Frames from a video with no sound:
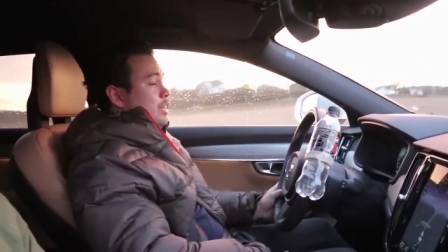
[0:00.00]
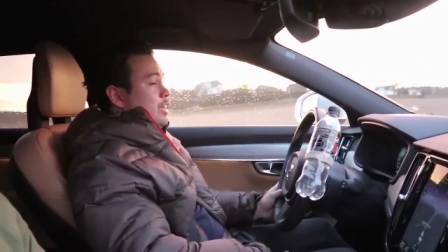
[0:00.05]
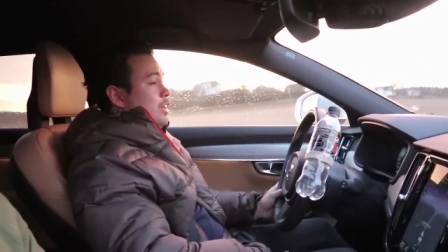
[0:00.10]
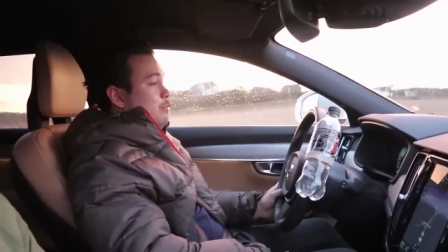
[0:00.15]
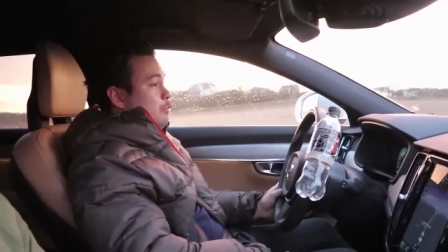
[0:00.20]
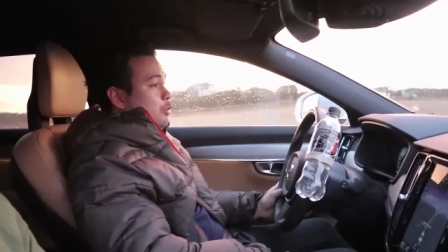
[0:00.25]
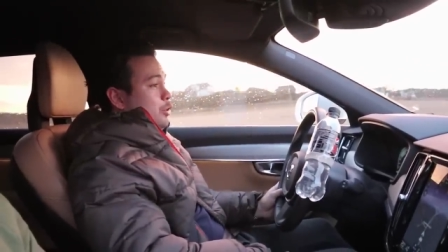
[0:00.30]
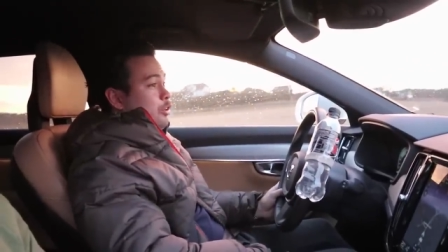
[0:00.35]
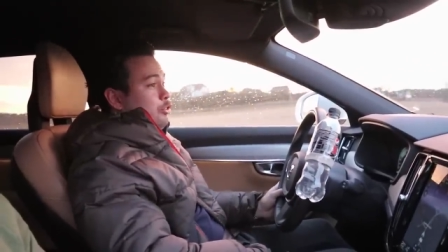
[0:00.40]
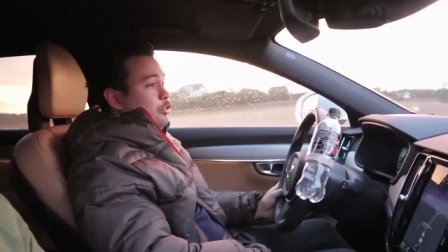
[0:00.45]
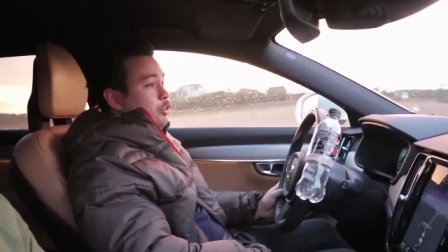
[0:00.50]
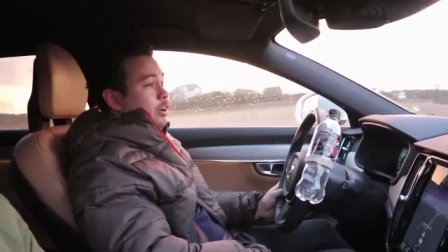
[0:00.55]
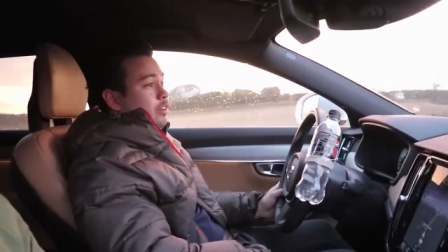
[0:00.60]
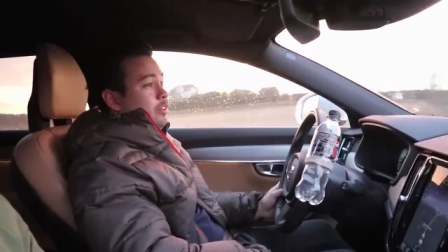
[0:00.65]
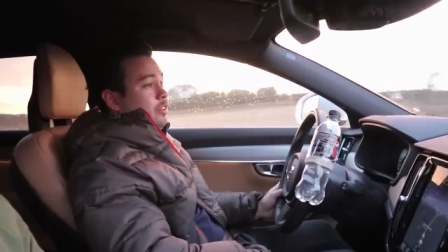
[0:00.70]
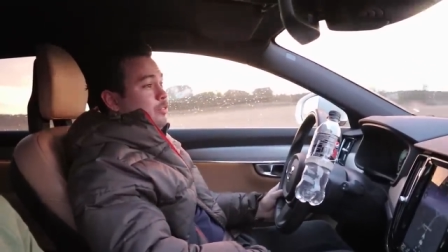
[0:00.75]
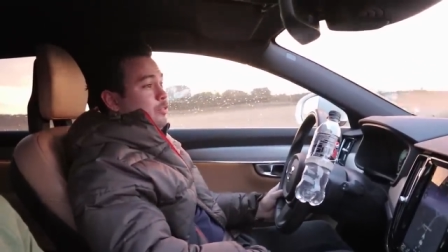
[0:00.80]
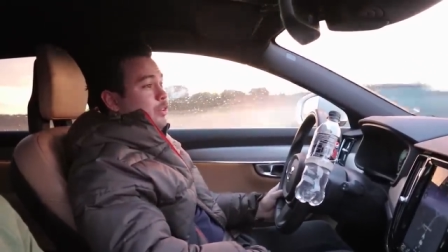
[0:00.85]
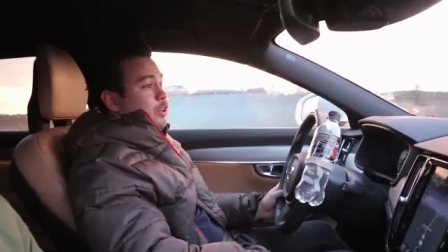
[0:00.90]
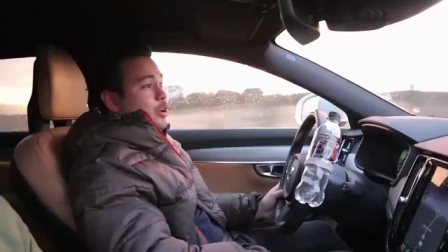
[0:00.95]
if you enjoyed
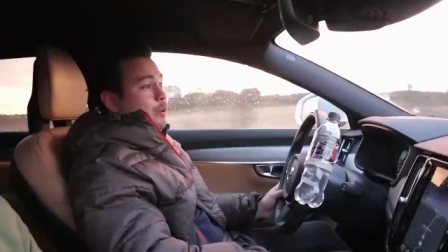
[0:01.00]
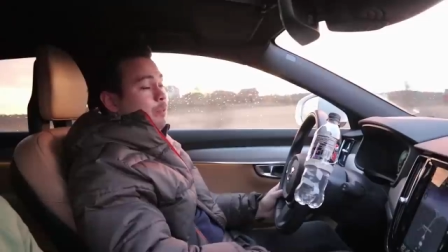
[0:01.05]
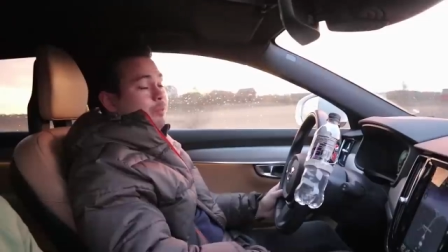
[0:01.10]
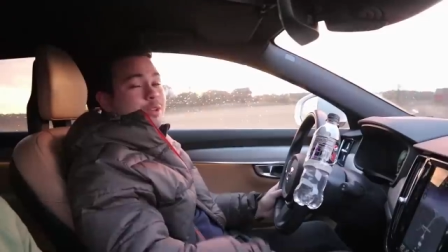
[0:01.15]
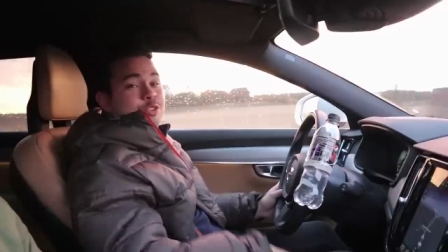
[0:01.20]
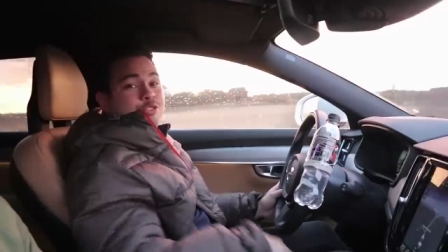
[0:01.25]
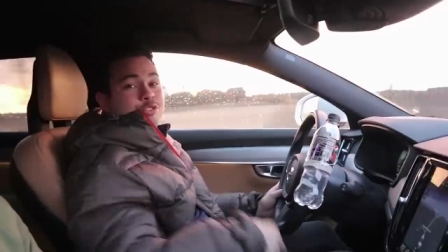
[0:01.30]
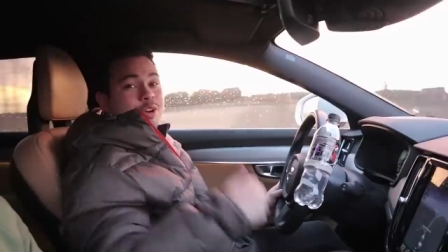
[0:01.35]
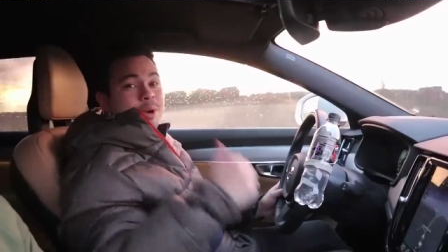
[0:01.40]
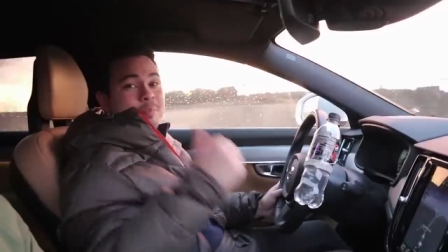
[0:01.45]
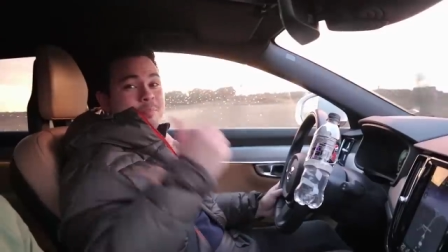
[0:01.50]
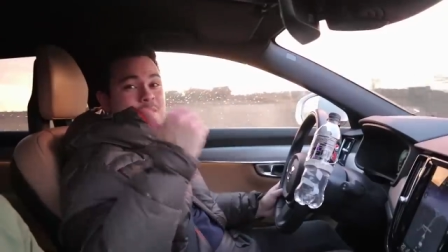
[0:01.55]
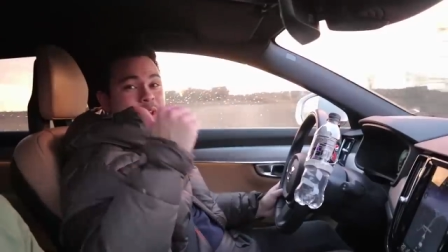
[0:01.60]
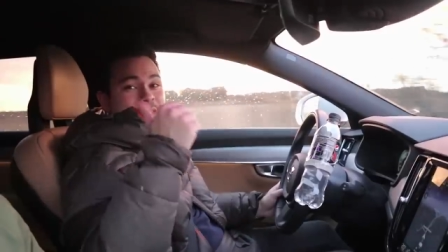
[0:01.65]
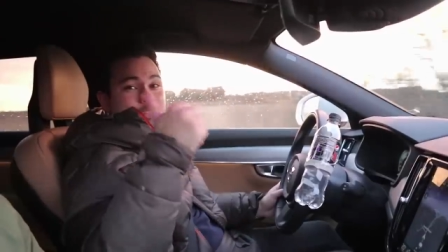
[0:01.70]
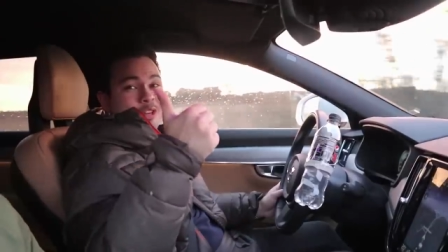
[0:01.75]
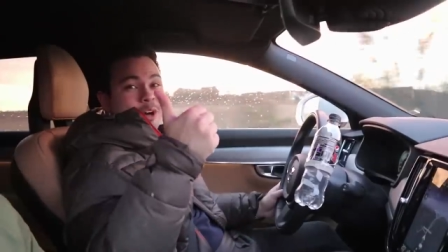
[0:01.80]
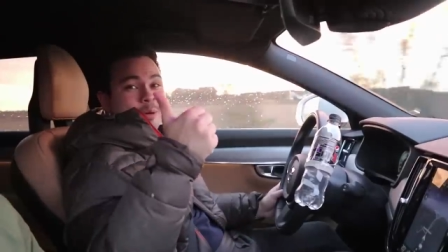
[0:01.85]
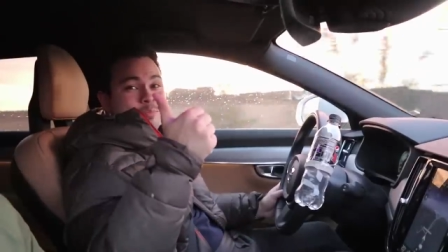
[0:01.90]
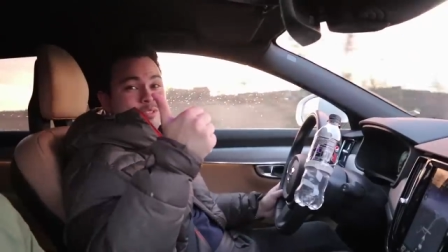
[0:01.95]
this video, please drop me
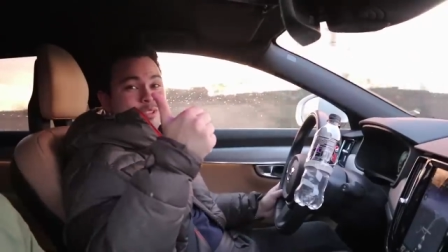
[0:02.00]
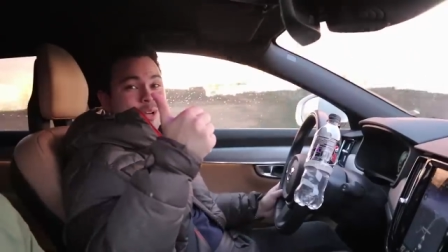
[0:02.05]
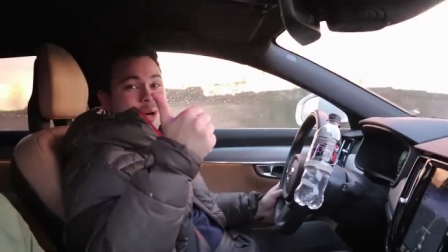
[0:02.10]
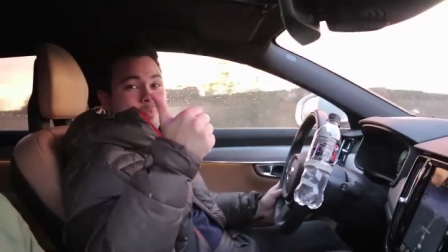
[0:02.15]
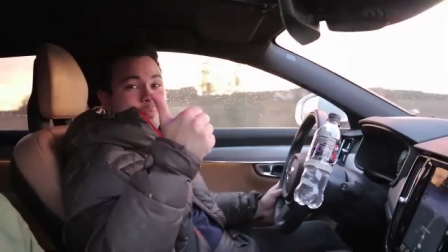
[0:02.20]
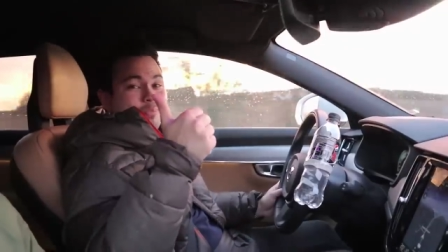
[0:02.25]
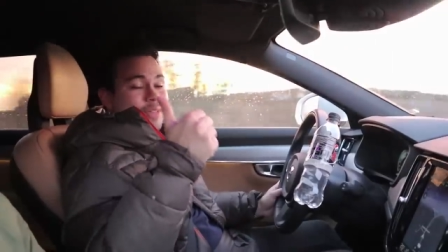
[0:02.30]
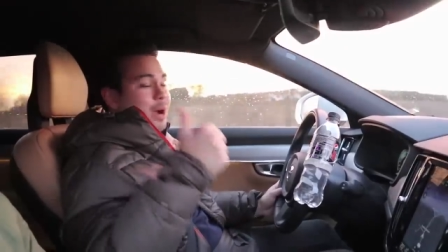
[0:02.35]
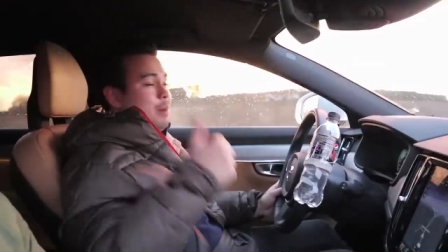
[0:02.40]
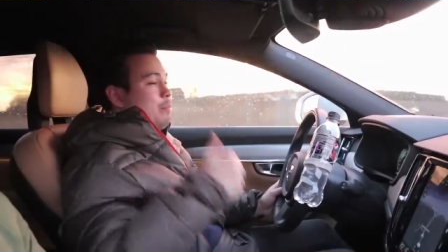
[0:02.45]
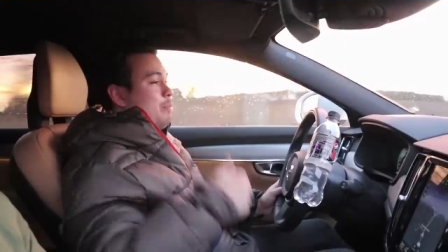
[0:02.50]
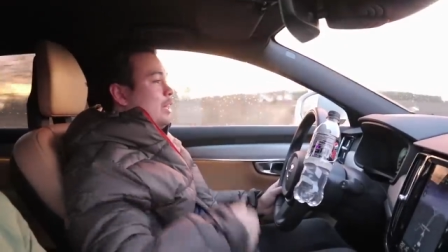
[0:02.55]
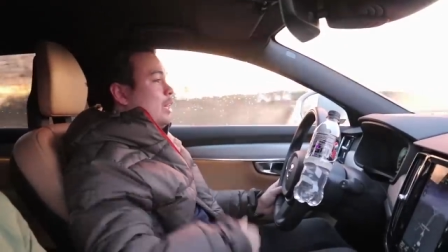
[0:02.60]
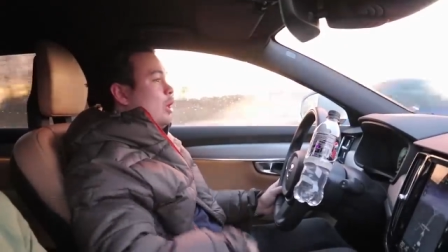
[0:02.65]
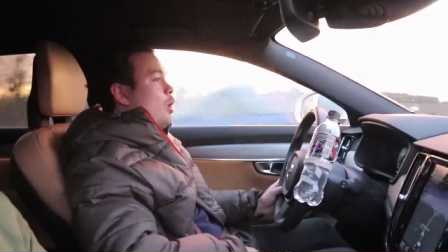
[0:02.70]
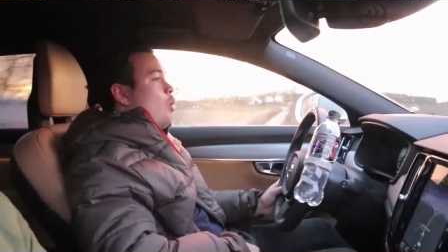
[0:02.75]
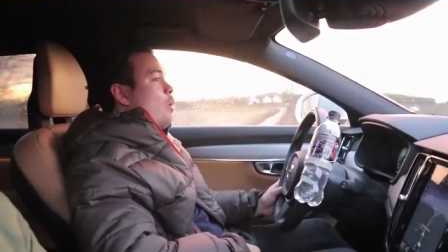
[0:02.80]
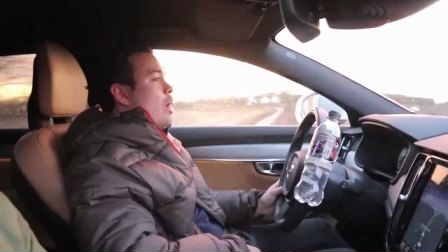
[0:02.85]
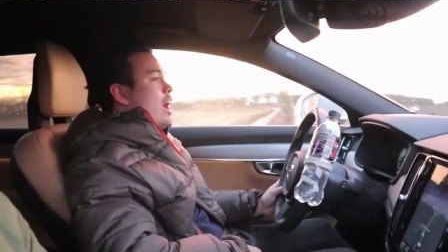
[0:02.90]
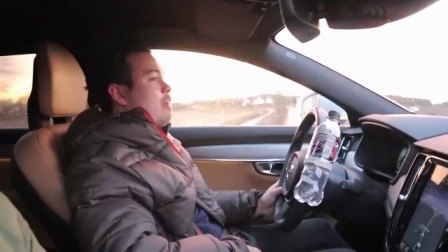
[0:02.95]
a thumbs up down
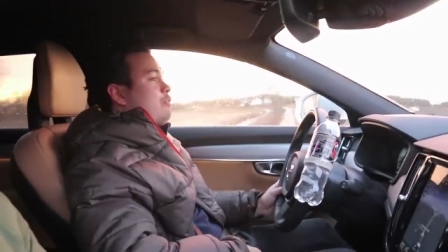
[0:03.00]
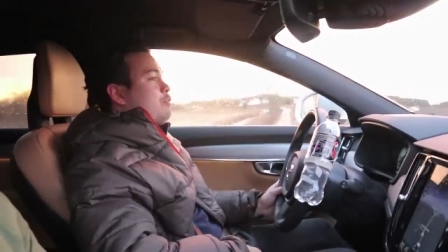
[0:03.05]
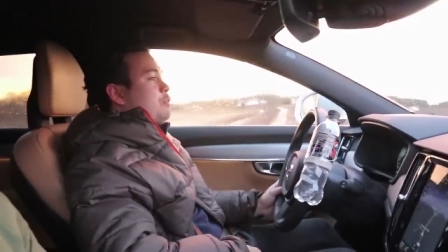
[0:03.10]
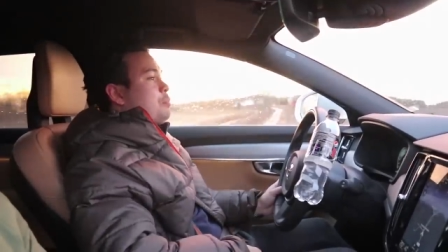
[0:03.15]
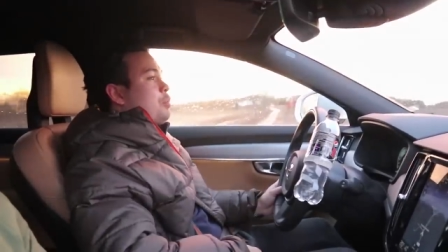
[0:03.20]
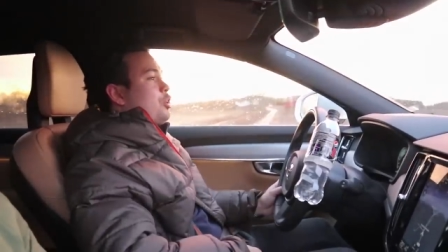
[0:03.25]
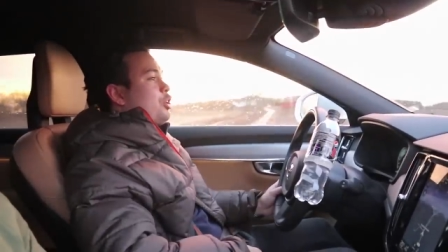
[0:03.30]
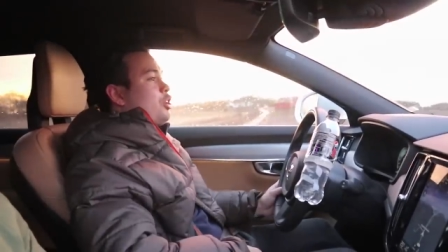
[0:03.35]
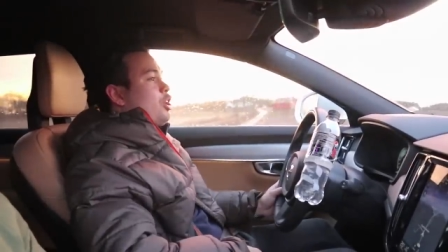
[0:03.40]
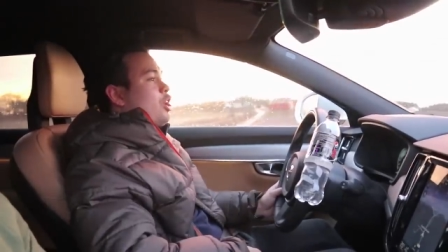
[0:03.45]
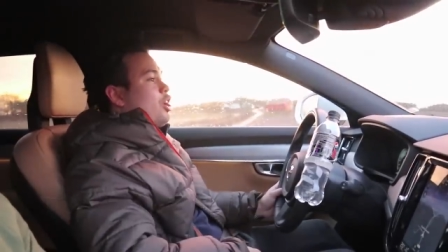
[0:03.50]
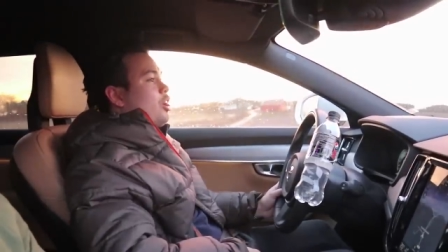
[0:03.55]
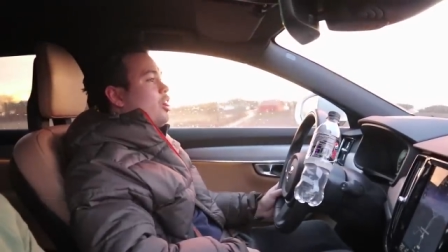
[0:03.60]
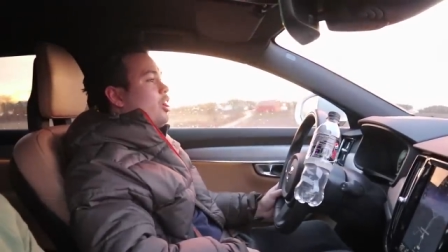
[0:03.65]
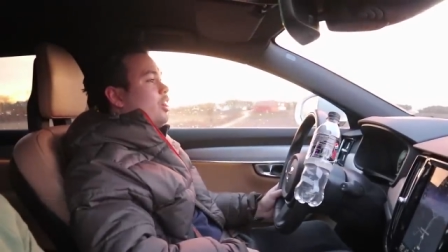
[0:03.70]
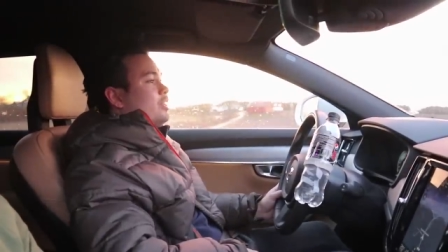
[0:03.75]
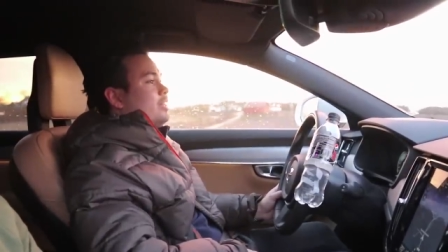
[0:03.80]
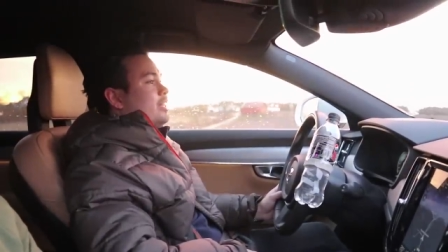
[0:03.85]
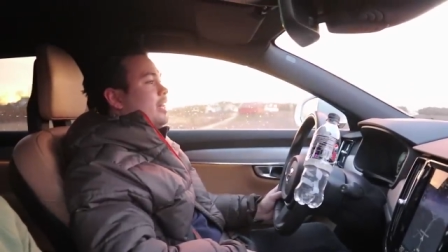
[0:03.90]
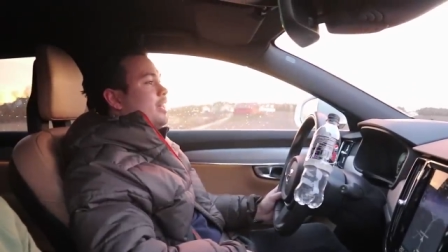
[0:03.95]
below, and for more car
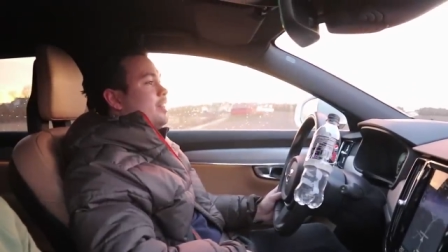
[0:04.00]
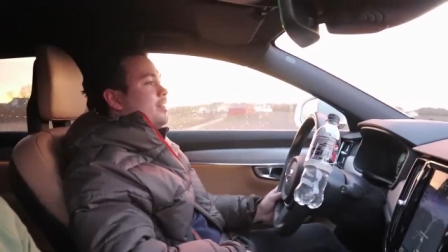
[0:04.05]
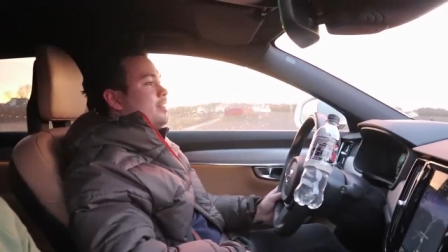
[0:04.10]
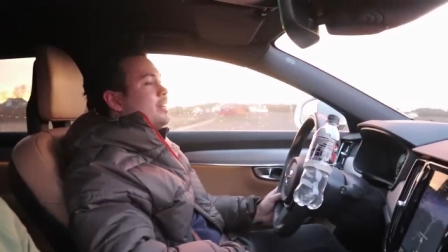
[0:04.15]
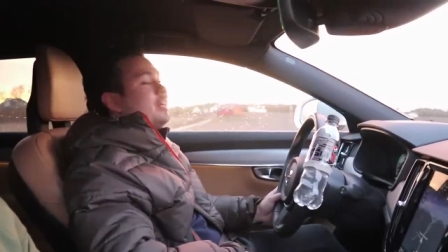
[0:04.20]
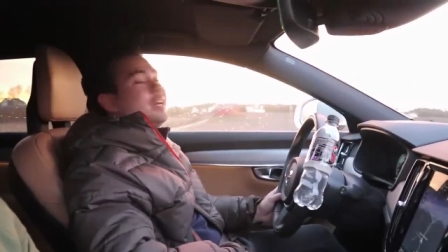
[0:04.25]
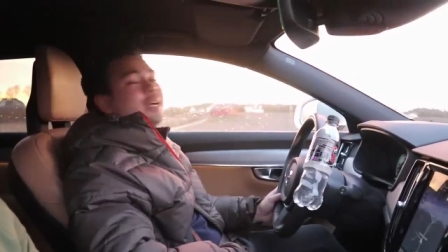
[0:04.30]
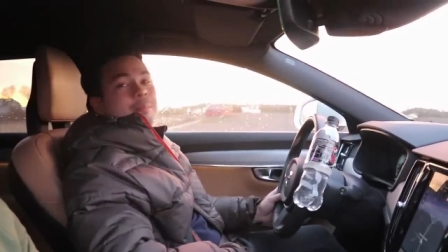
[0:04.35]
content,